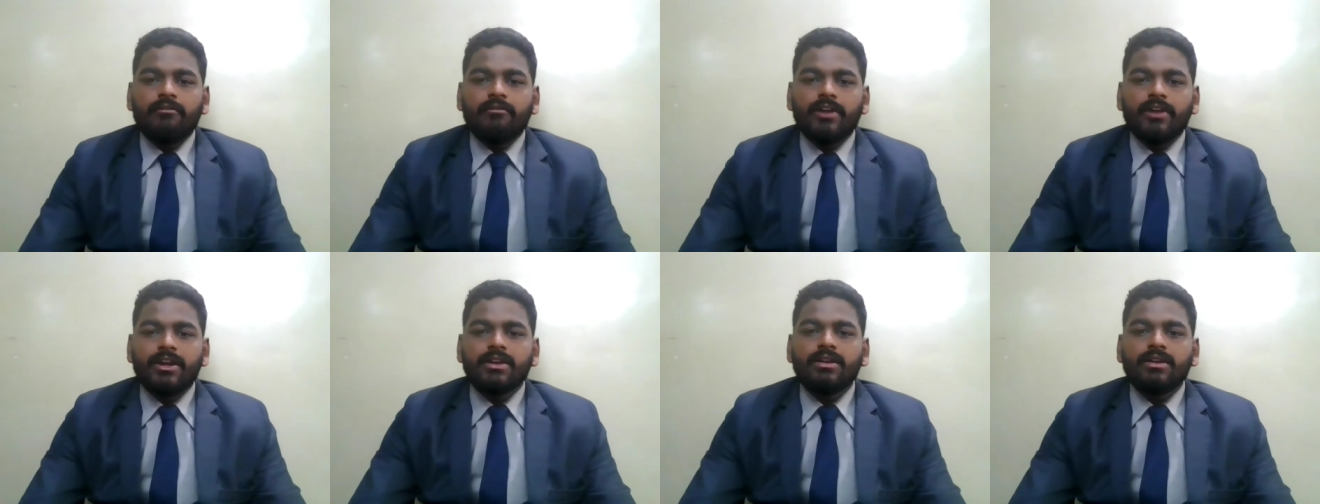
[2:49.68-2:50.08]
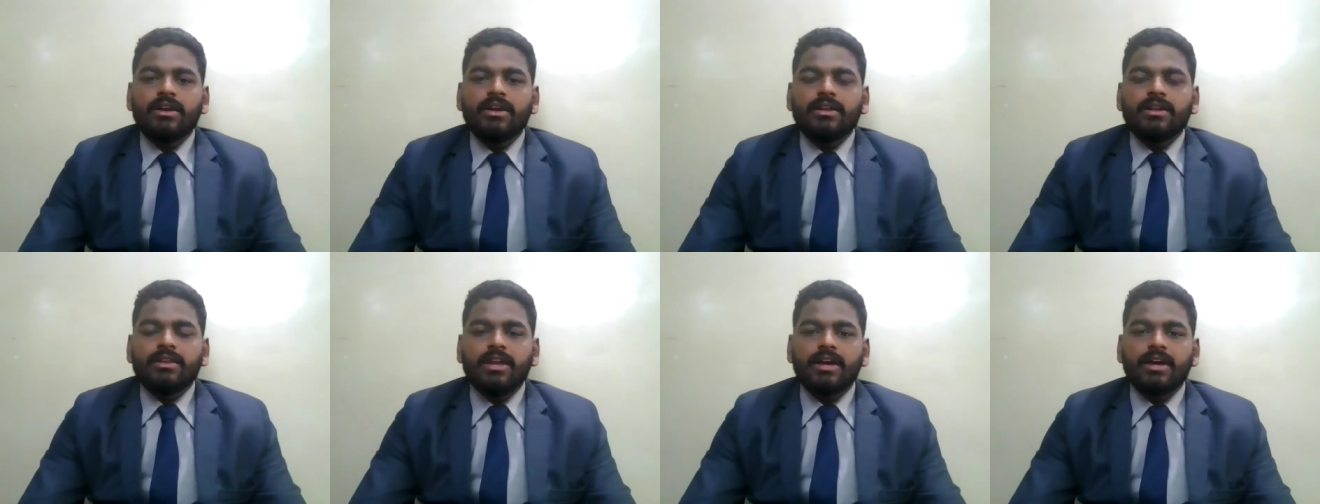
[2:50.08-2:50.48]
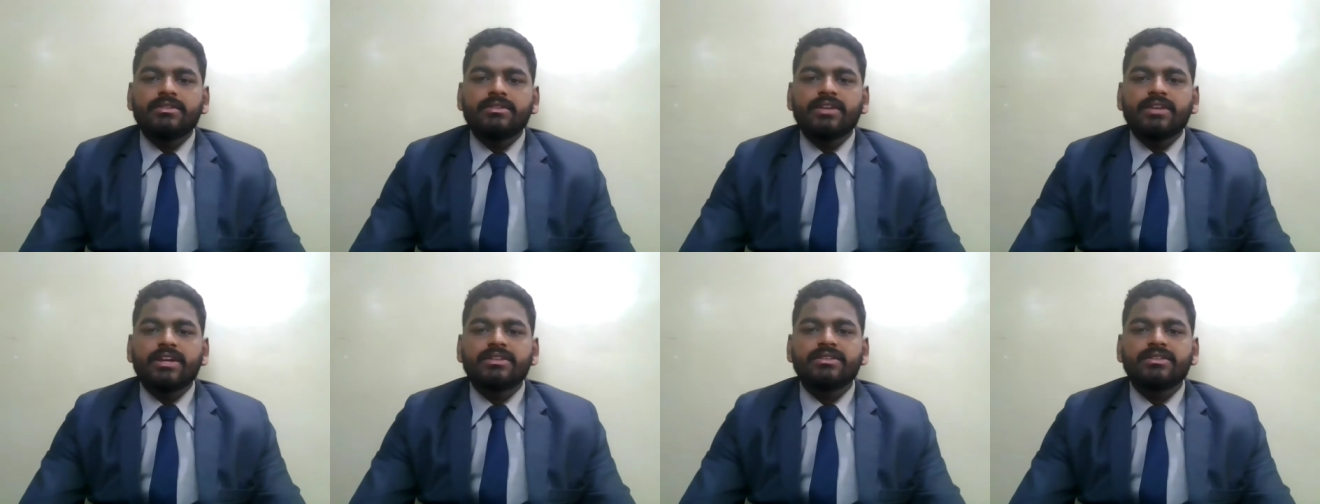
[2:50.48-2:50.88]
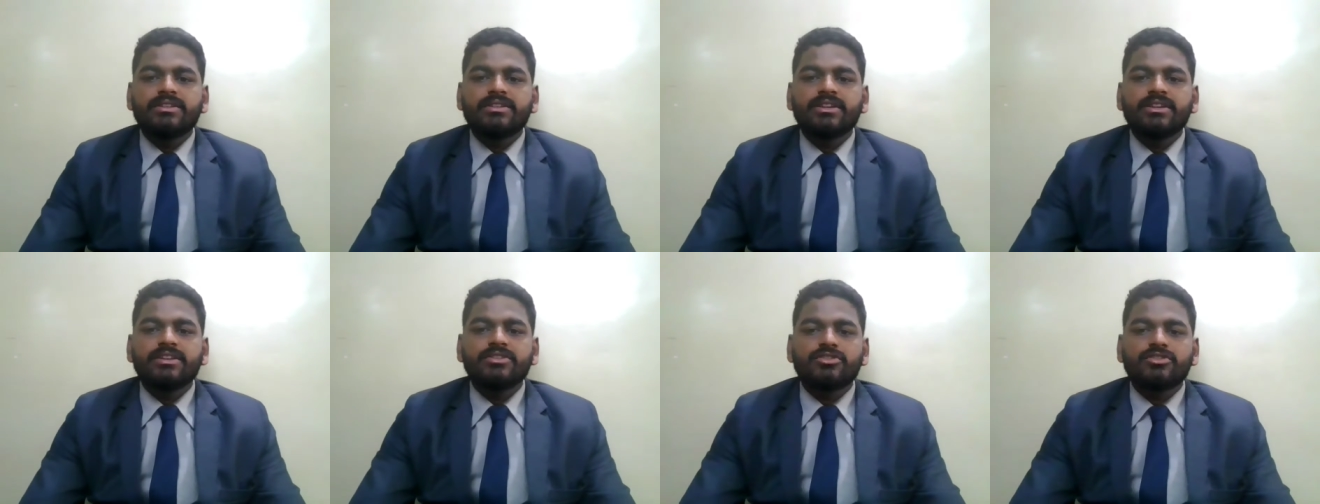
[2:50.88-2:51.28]
when there is
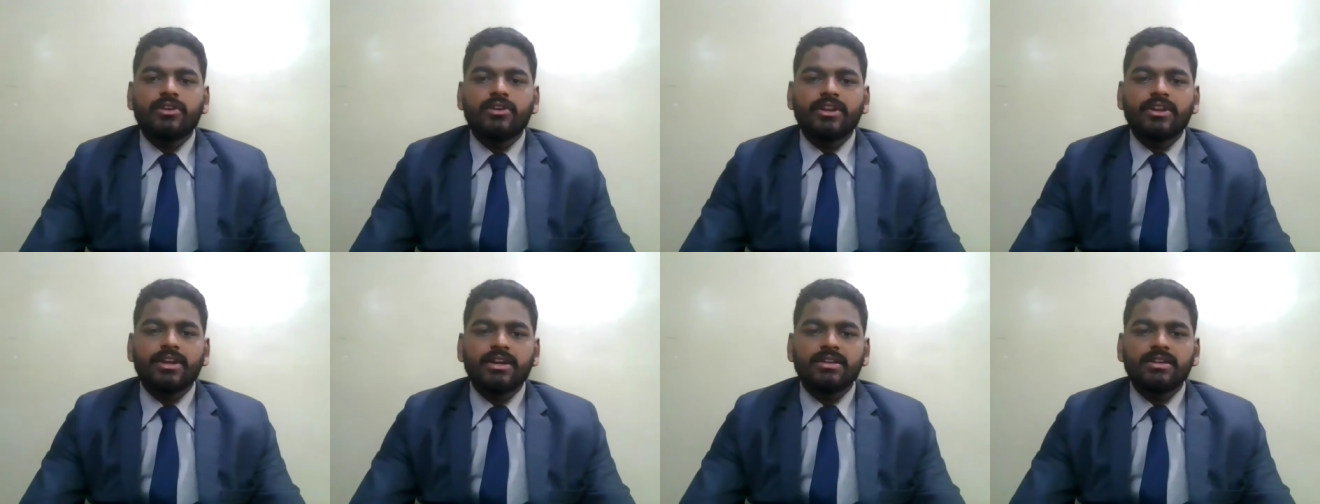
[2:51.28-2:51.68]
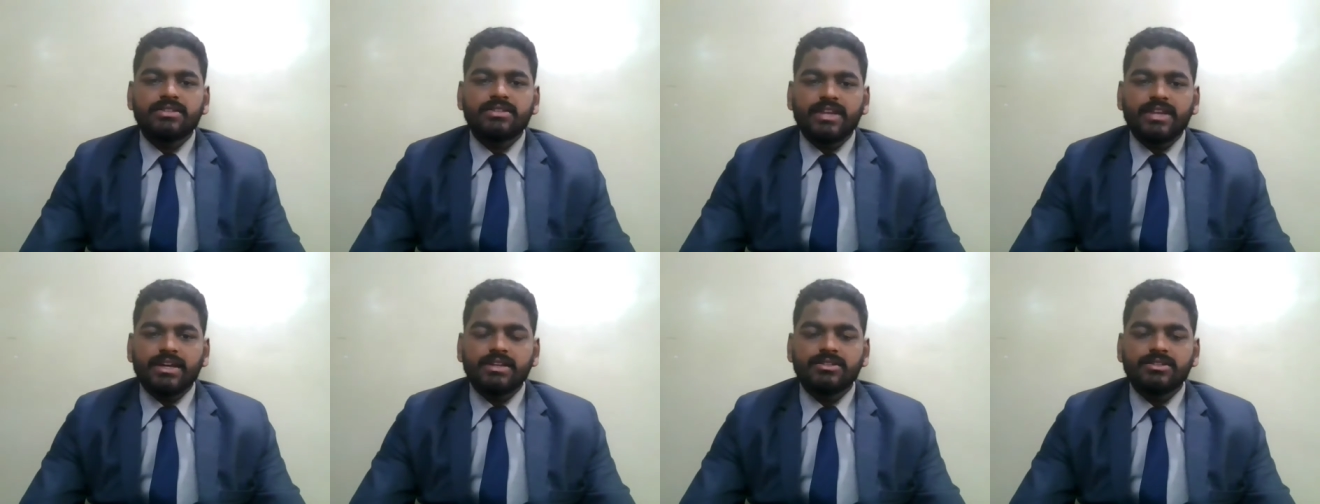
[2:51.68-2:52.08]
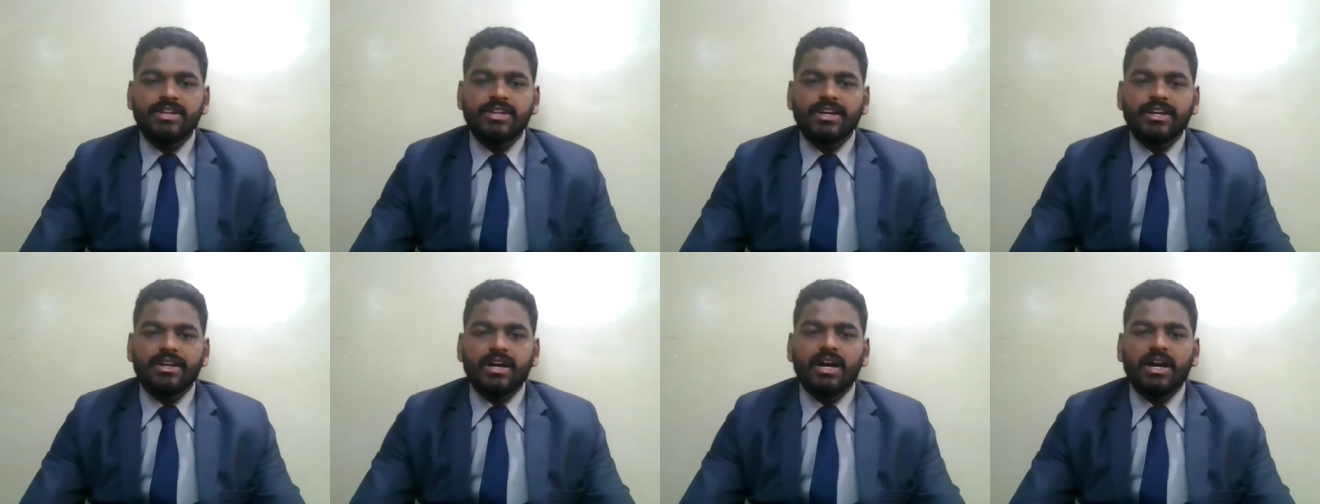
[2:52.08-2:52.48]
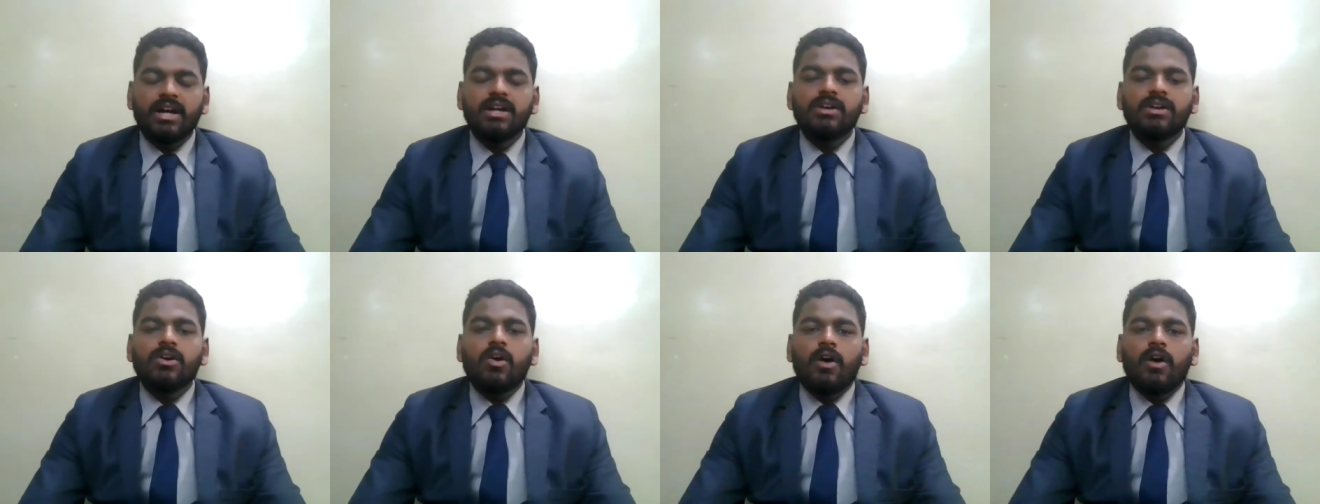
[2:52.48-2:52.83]
existing historical sales data